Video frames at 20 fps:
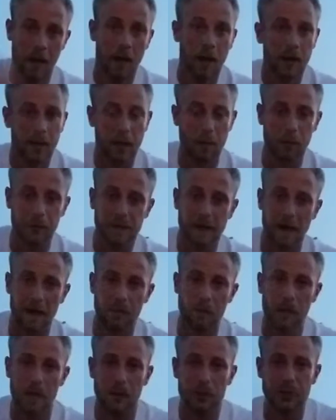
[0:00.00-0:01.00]
a couple of
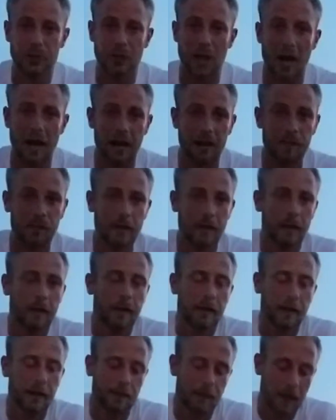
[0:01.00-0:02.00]
centimeters shy of it
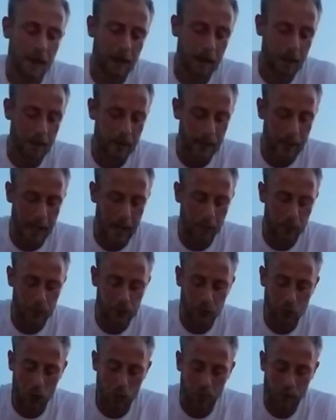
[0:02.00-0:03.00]
in the end of the game.
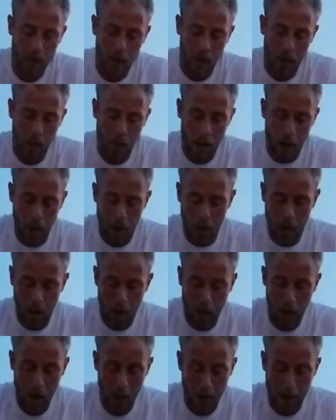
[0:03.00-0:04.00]
So
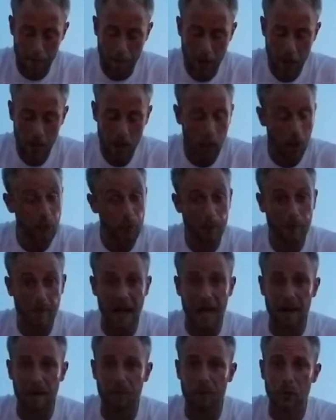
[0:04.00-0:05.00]
other than
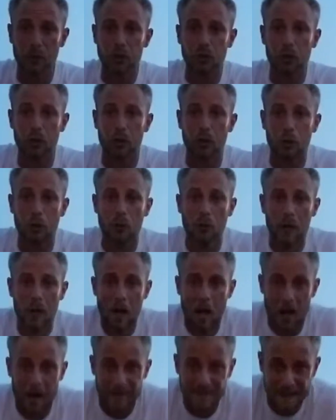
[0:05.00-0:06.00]
that, I'm going to show you
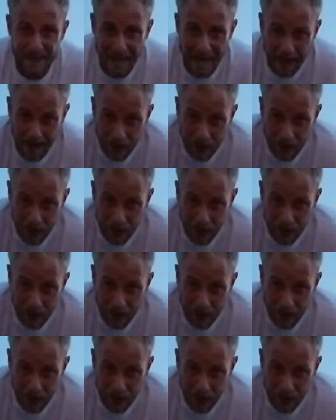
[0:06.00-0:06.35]
a static